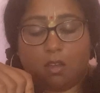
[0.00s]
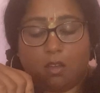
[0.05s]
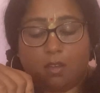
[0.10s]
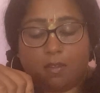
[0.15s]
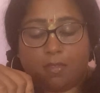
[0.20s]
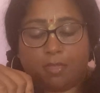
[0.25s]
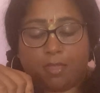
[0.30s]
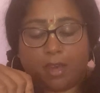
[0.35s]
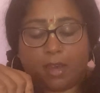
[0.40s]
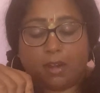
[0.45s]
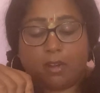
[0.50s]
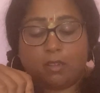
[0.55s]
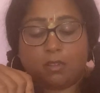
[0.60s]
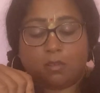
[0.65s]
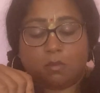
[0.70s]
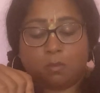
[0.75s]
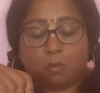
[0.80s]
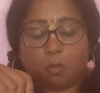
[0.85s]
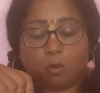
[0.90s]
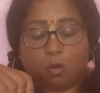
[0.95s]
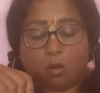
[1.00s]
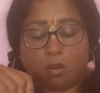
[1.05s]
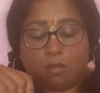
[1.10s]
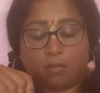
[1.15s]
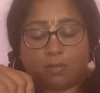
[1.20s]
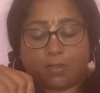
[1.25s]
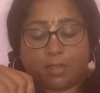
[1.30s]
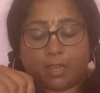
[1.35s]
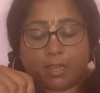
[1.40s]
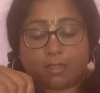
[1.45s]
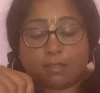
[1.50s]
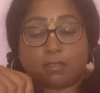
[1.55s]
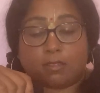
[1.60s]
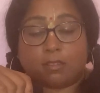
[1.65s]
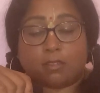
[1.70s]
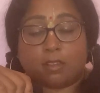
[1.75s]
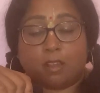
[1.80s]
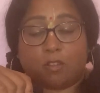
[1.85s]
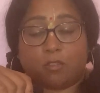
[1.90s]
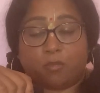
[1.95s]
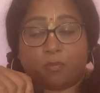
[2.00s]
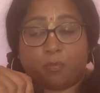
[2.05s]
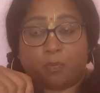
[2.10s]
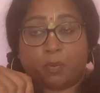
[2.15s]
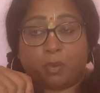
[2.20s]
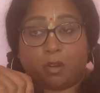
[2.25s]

that is more of like a self